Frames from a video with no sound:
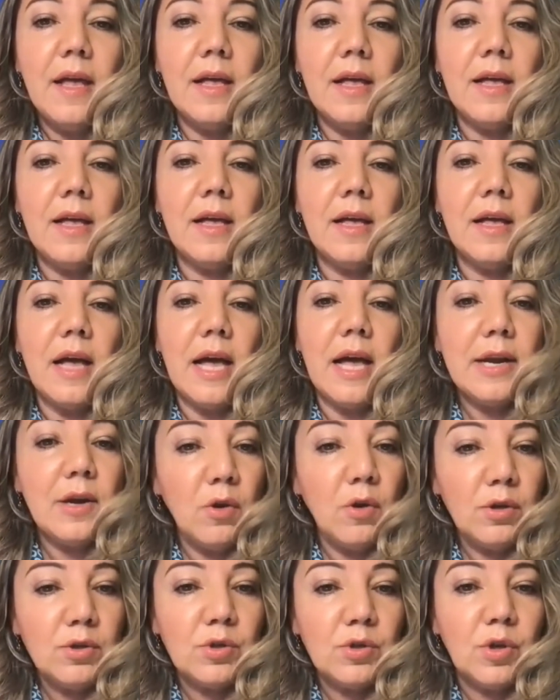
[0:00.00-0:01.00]
And
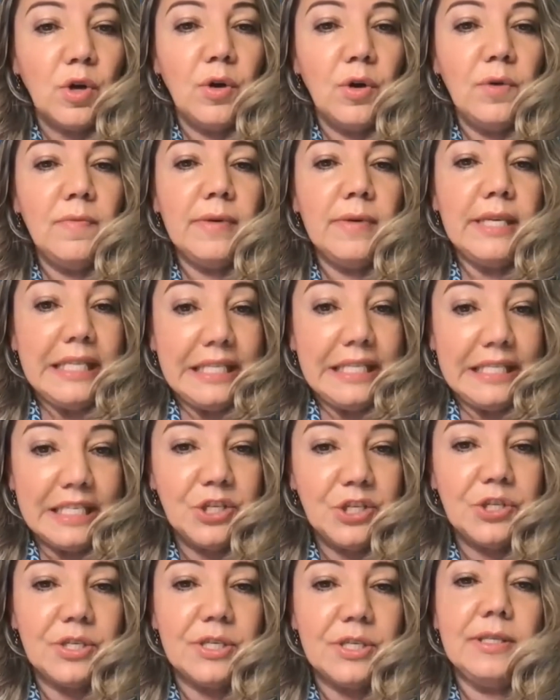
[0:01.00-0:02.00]
also, in
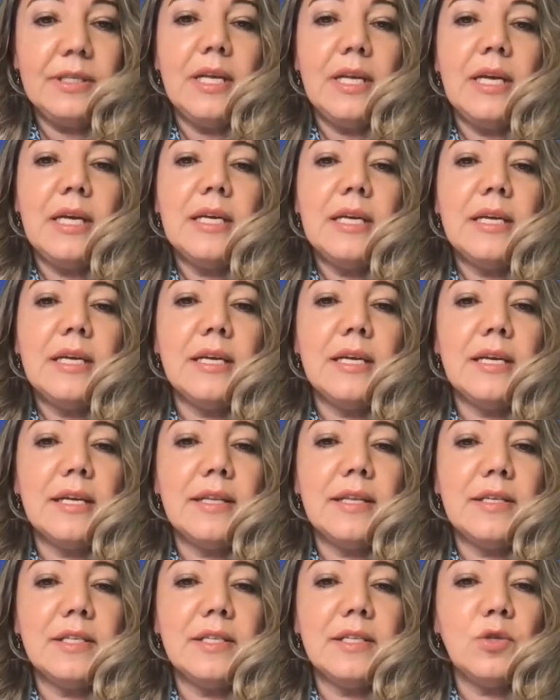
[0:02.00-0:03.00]
addition,
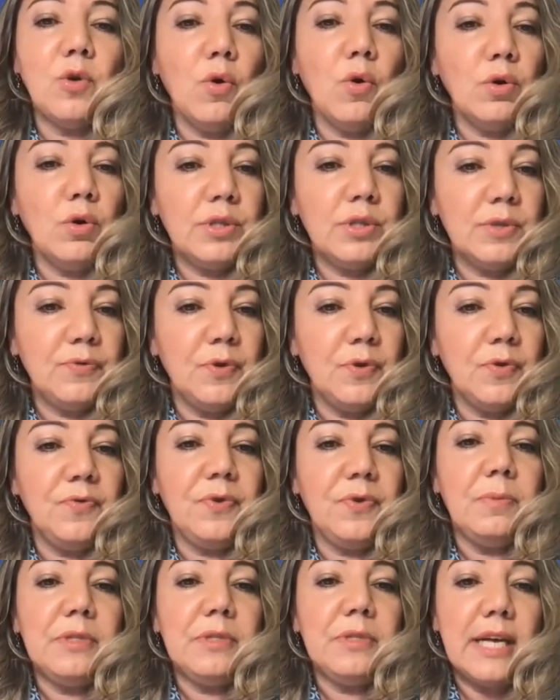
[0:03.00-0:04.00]
there is the order
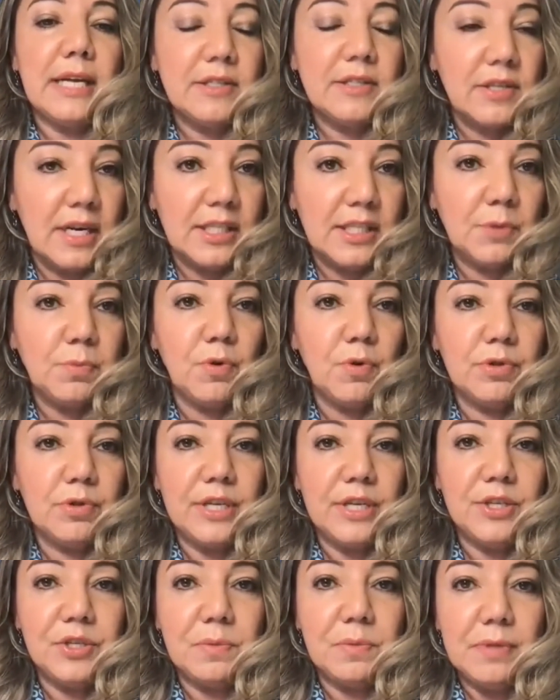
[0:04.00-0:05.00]
fulfillment and
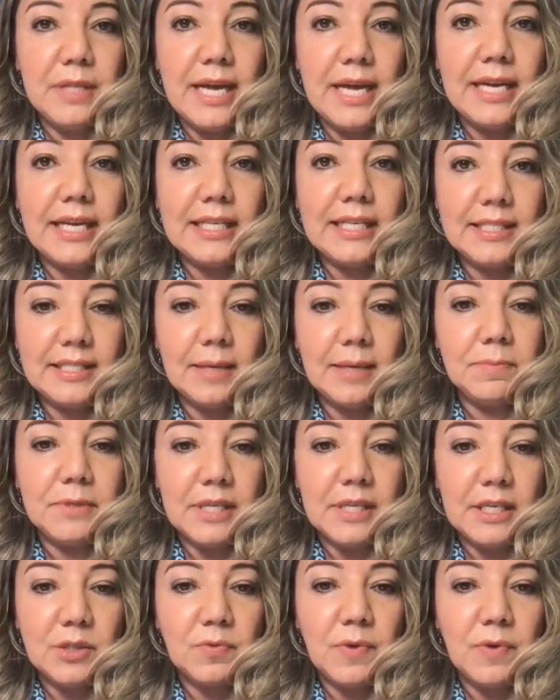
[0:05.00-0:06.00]
transportation planning
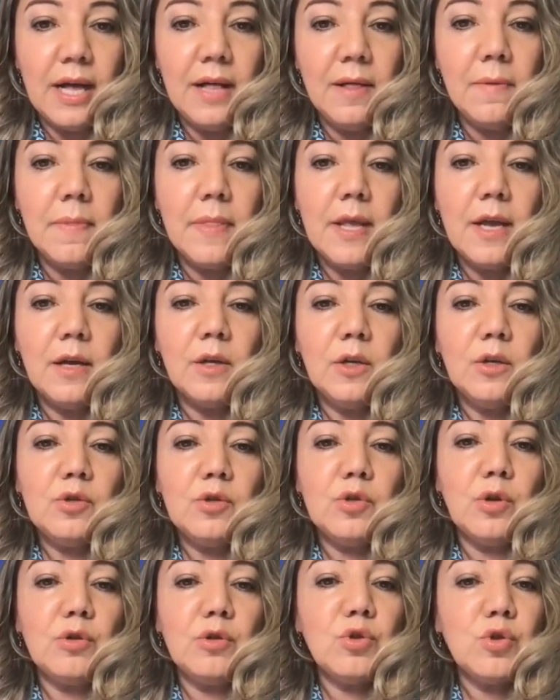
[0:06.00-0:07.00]
steps as well.
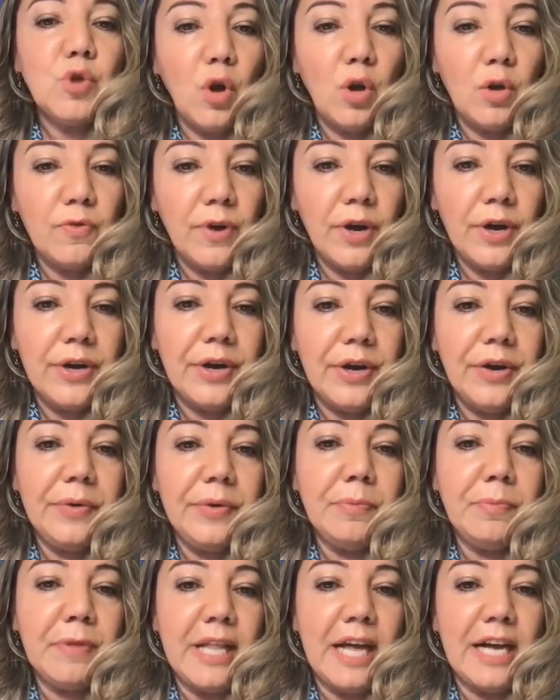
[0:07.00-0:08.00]
So
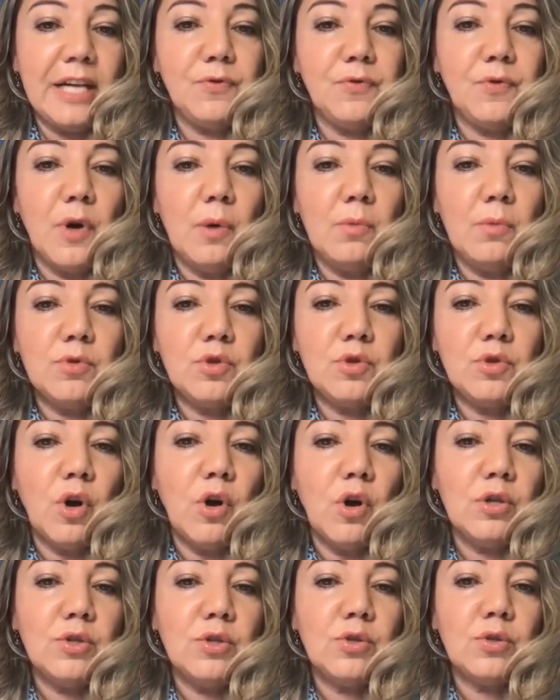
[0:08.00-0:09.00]
Solvoyo platform
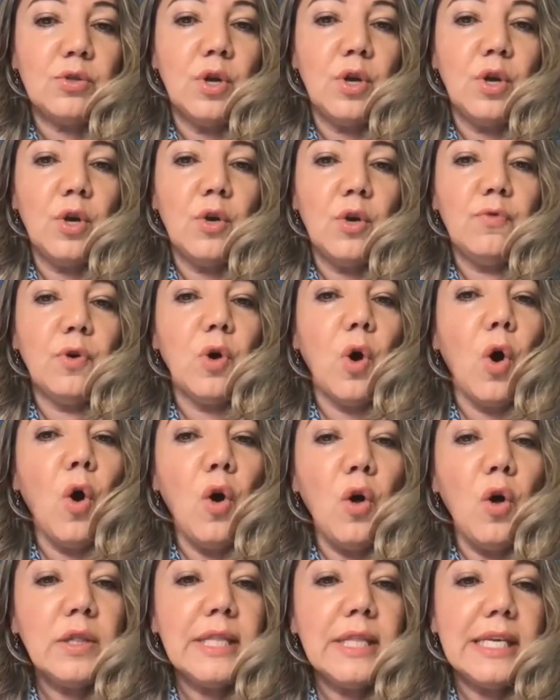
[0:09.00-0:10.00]
solves for
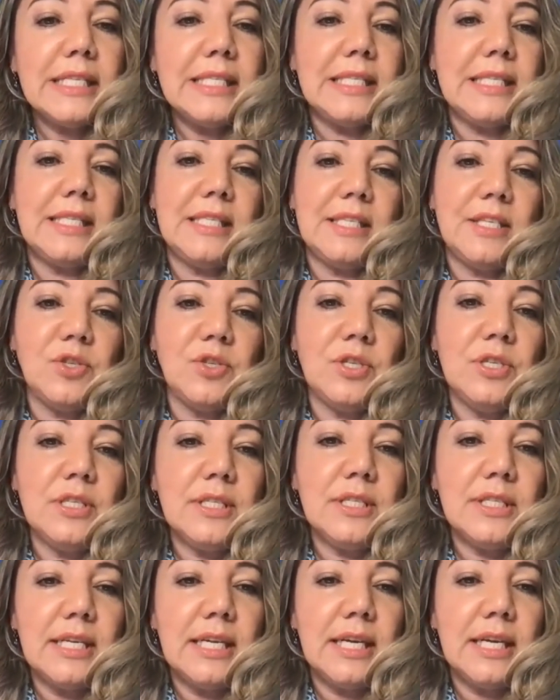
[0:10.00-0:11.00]
all these
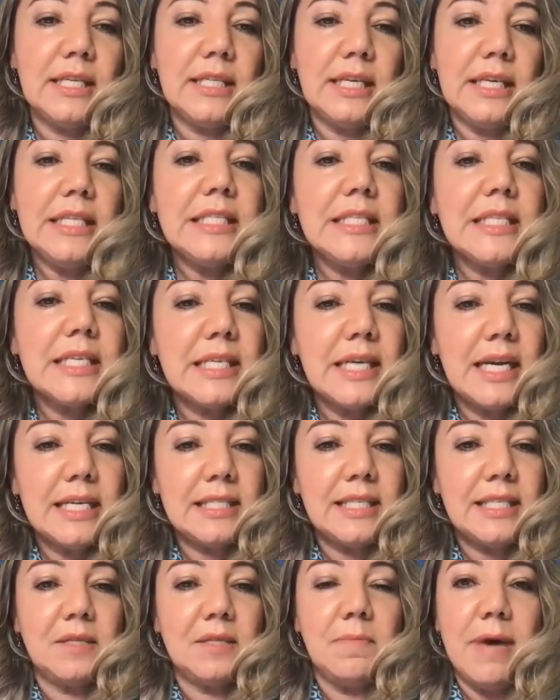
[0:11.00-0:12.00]
decisions in an
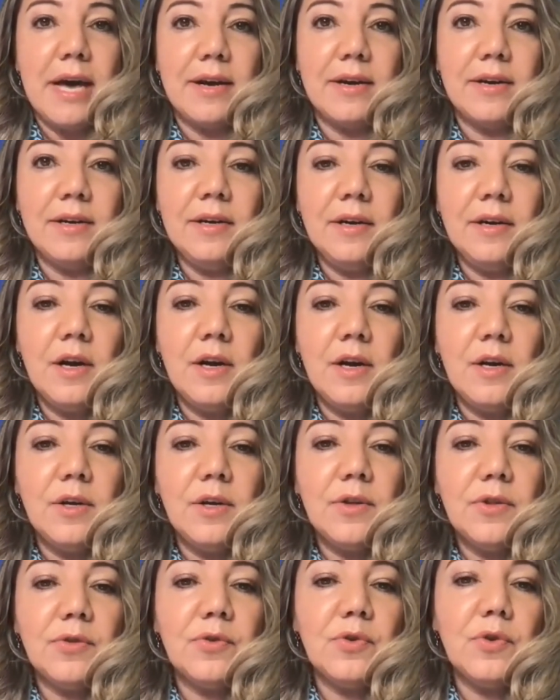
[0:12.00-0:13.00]
integrated manner
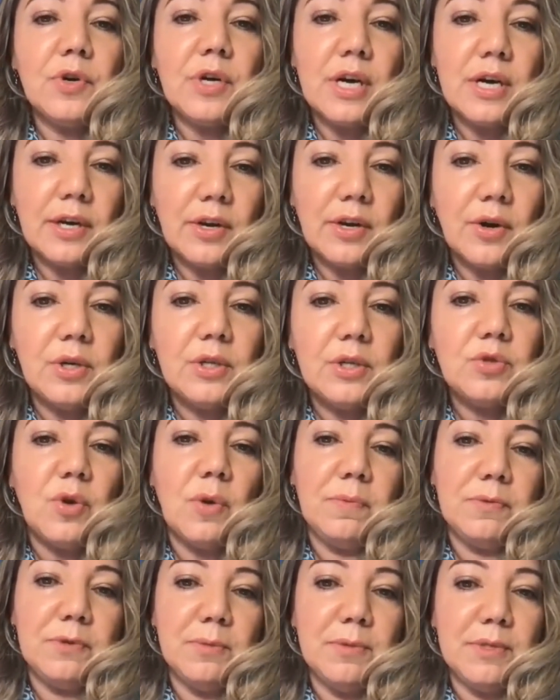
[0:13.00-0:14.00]
through concurrent
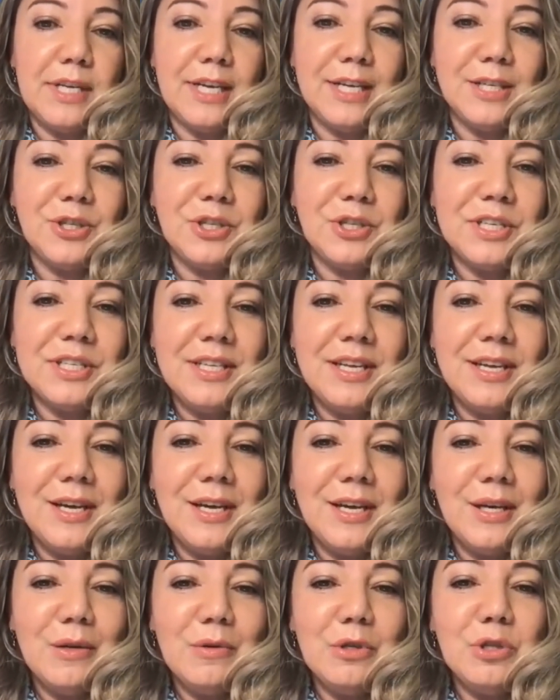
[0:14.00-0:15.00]
optimization,
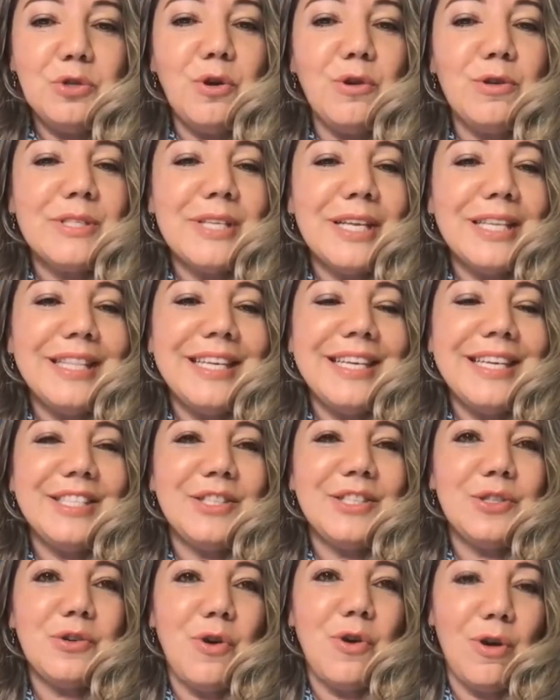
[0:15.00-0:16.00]
which also
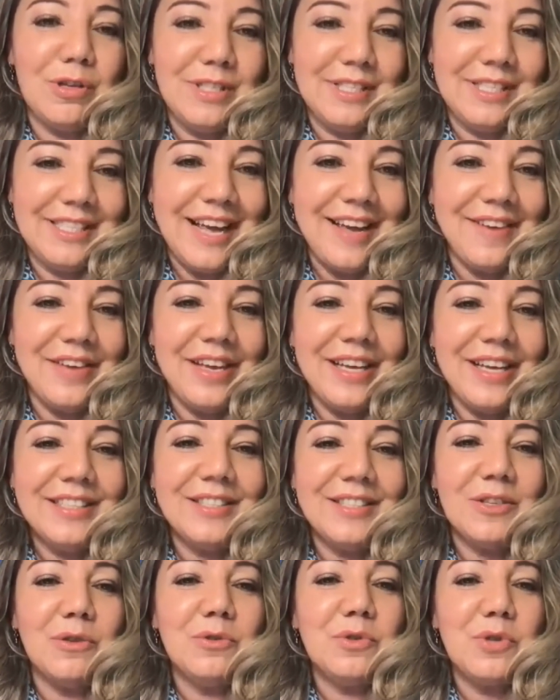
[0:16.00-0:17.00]
leads to cost
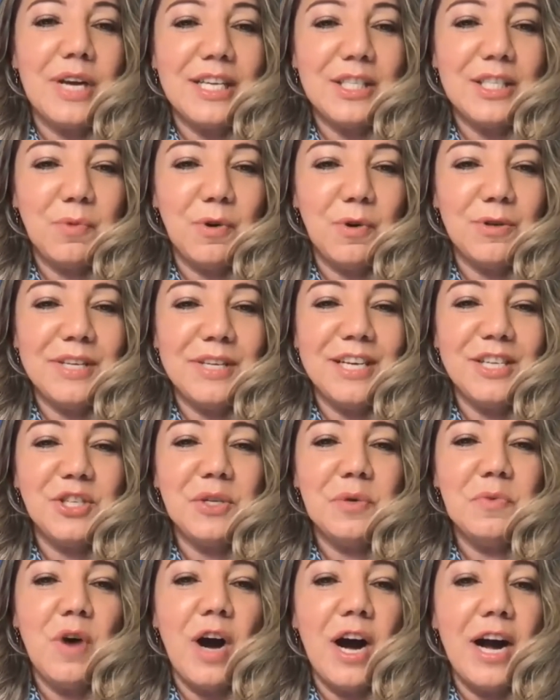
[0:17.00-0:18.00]
savings on
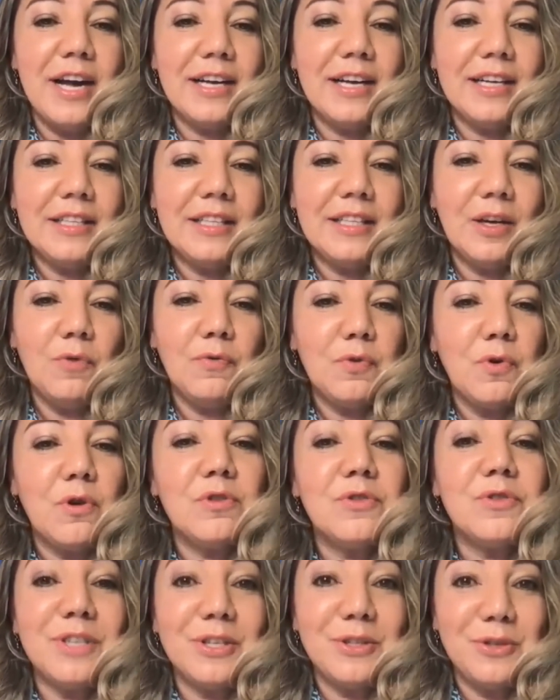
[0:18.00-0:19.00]
transportation while, of
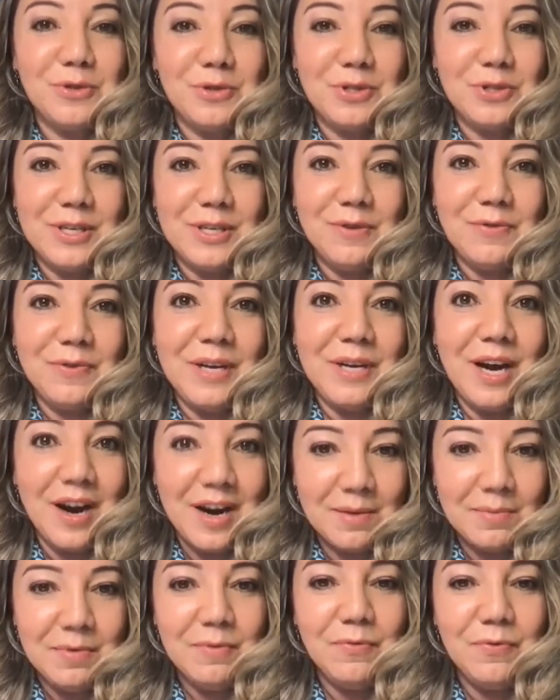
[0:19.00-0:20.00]
course, reducing
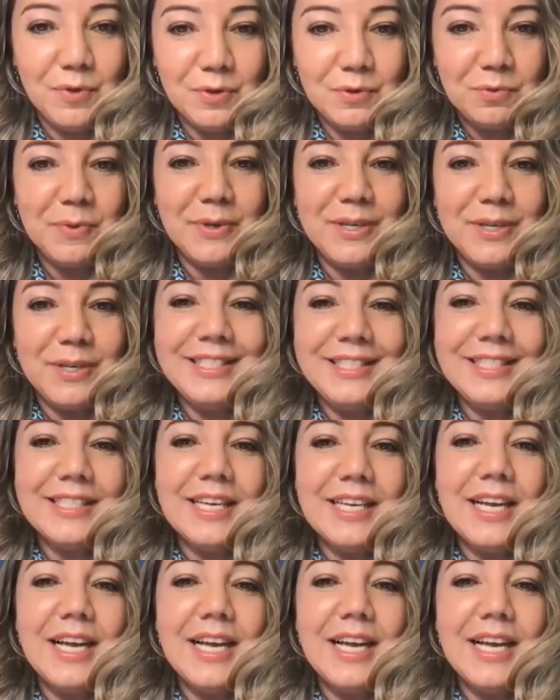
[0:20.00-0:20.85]
carbon footprint.